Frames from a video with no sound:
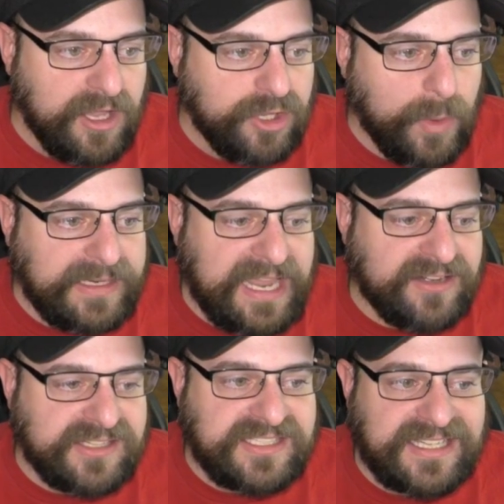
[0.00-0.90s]
going down
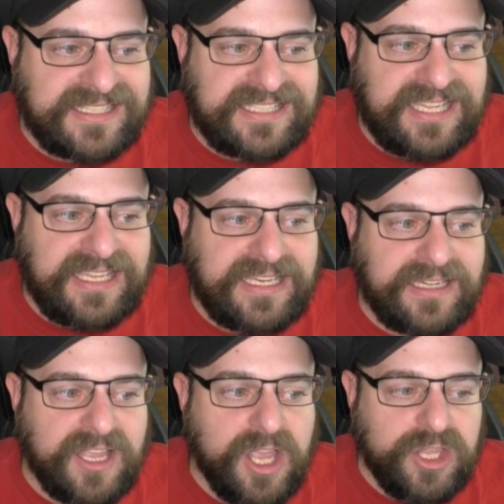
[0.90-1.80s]
to
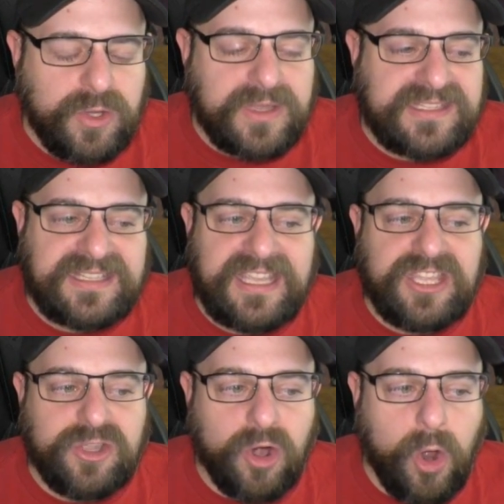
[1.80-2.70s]
16, you can see